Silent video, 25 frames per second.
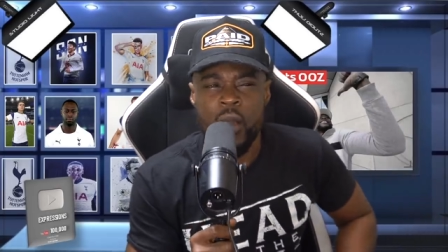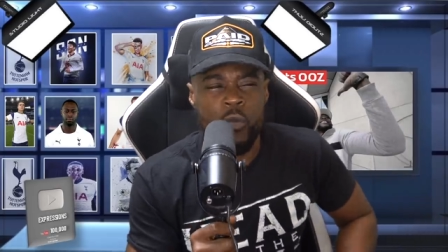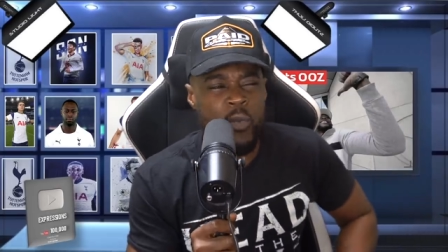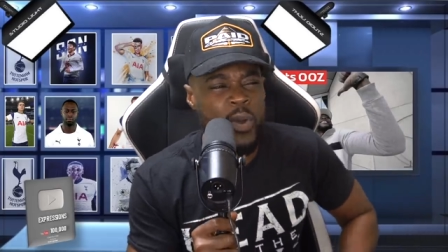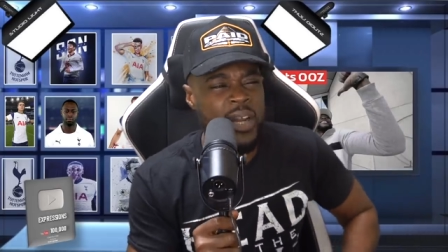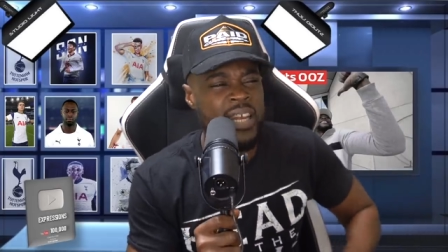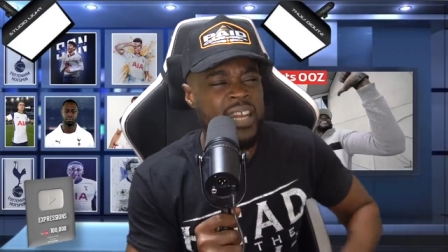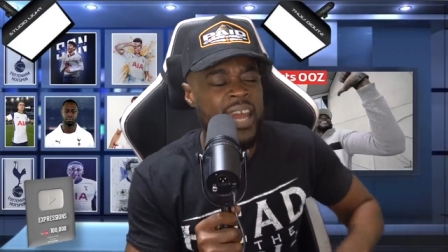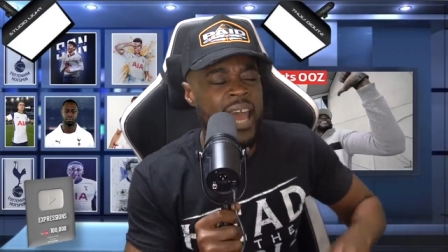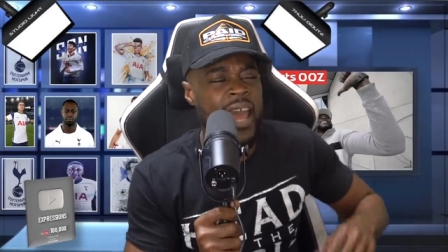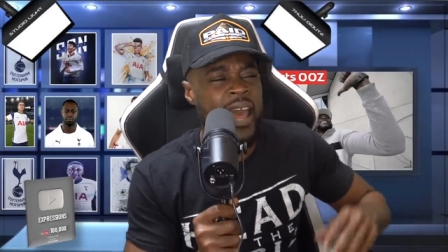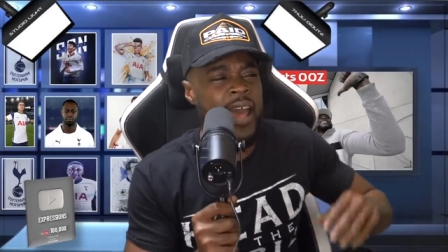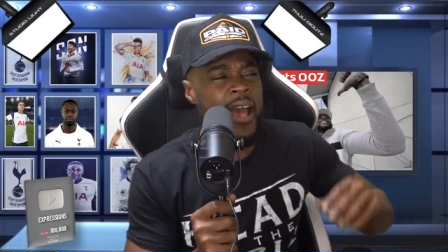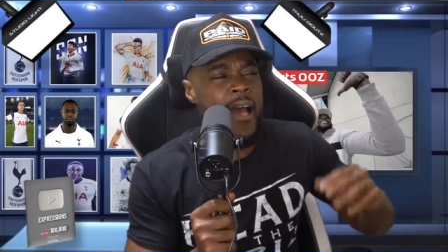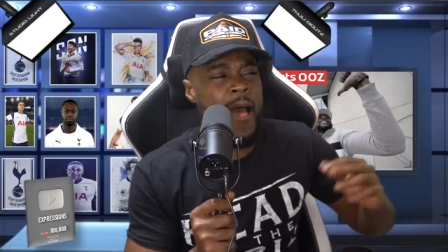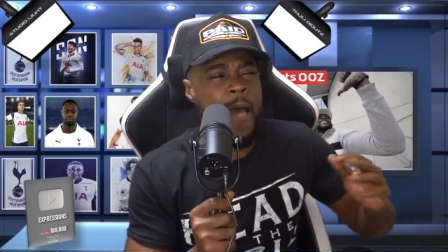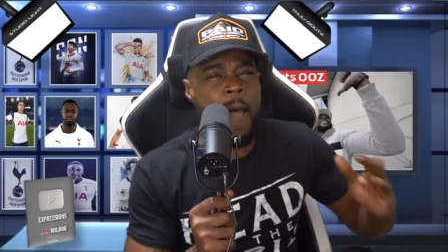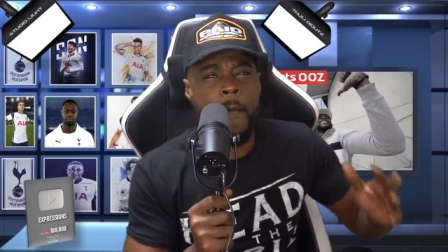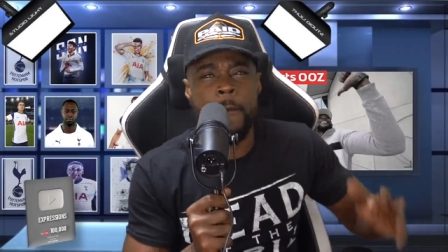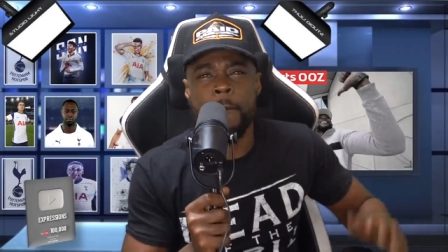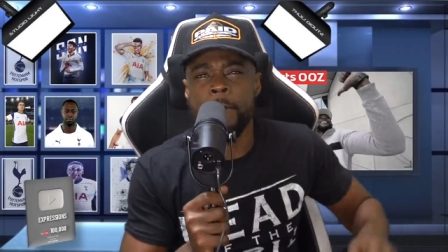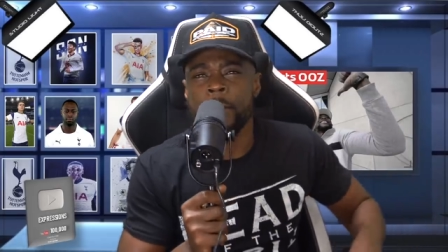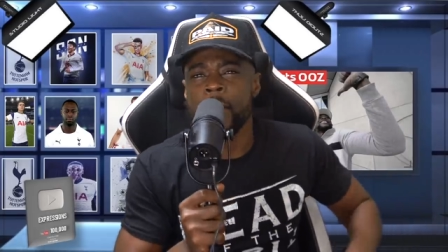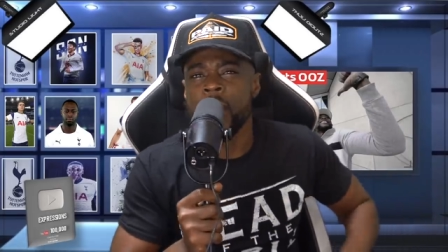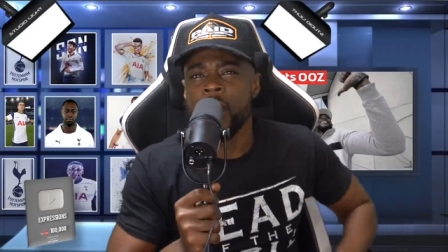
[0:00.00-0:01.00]
with their
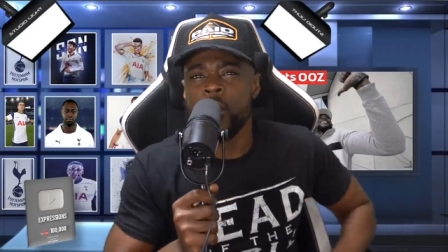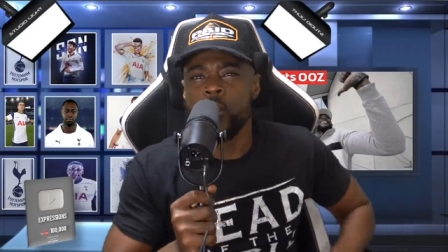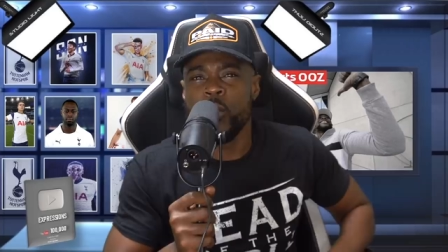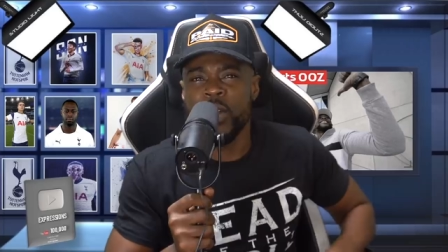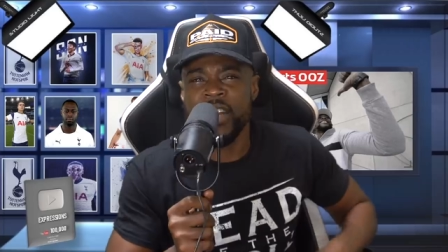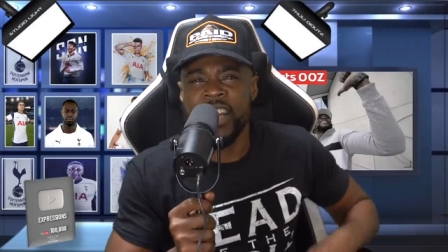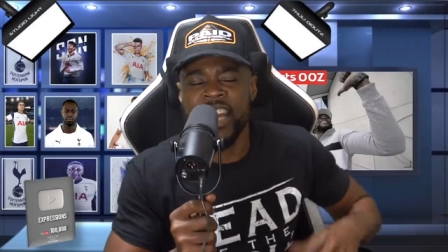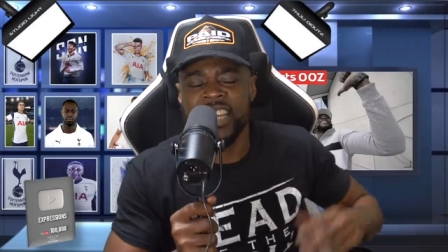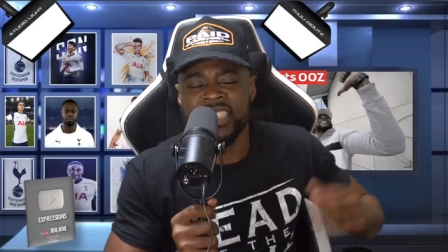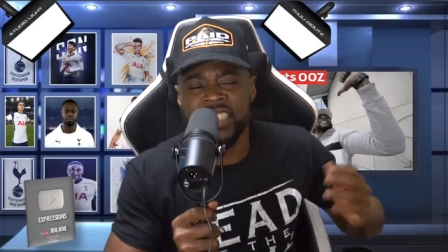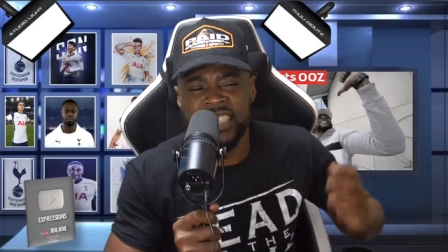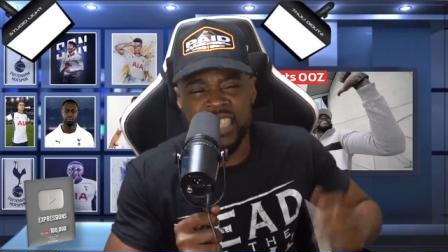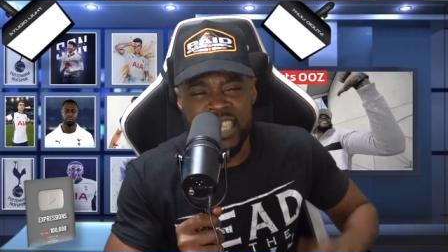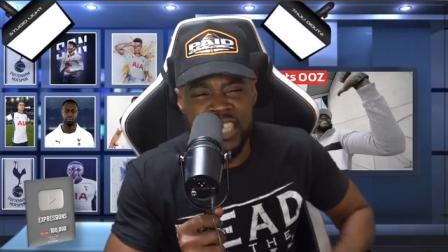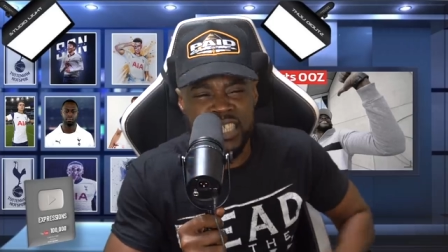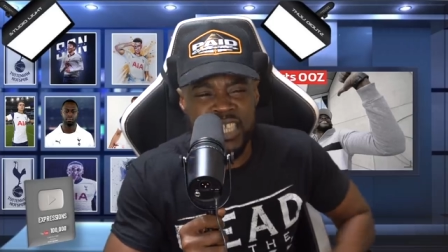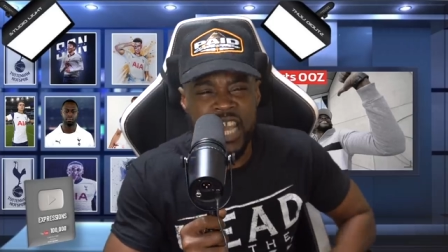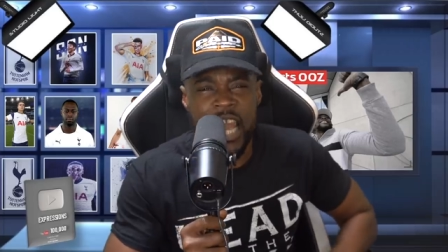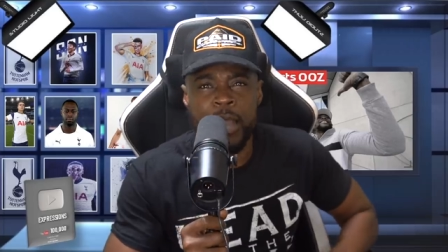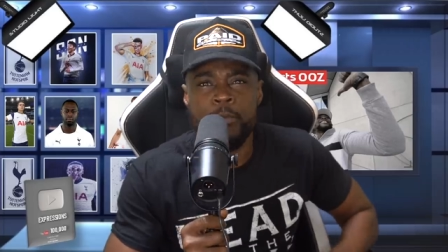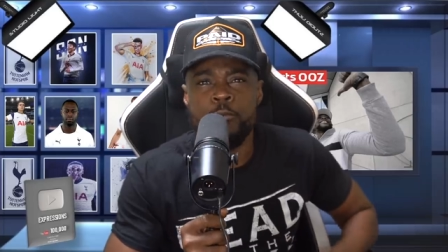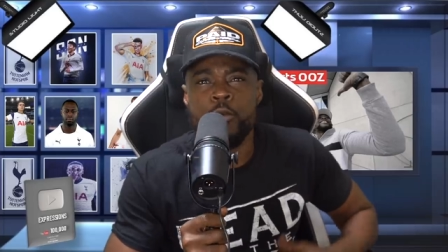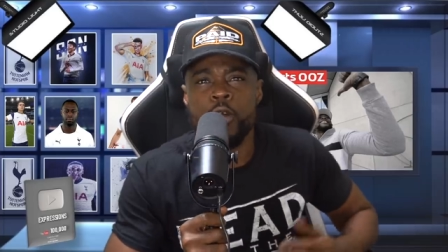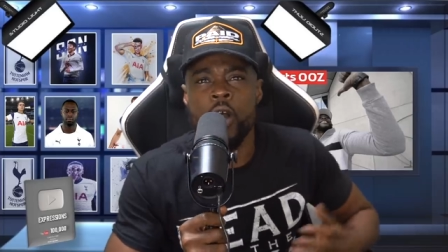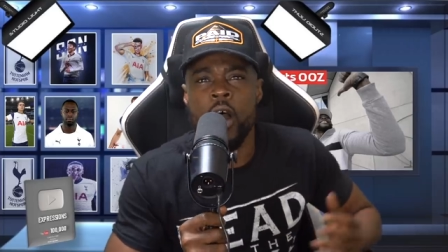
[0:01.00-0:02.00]
um with their
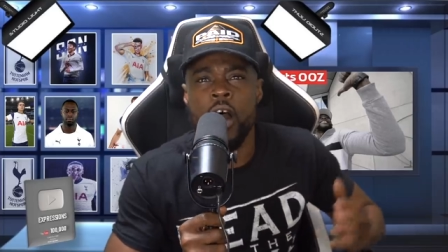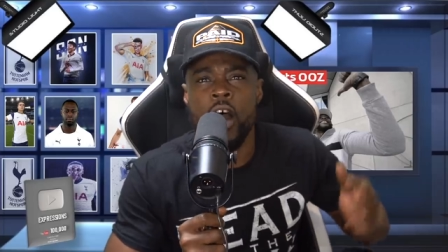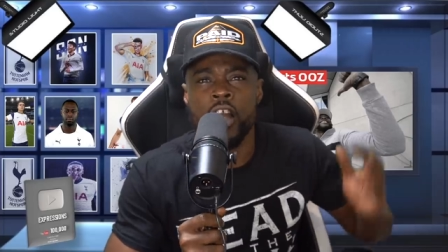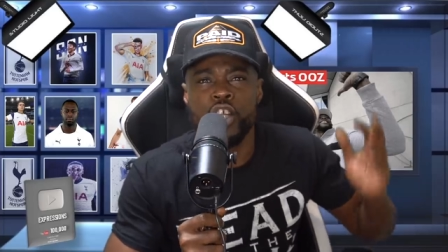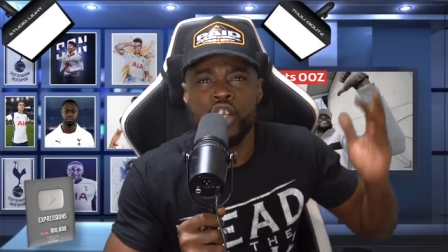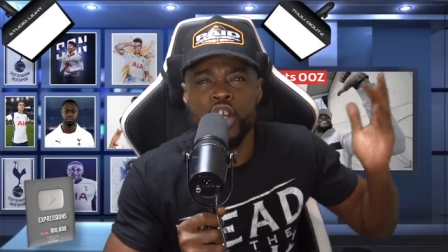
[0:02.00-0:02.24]
C-Tech uh,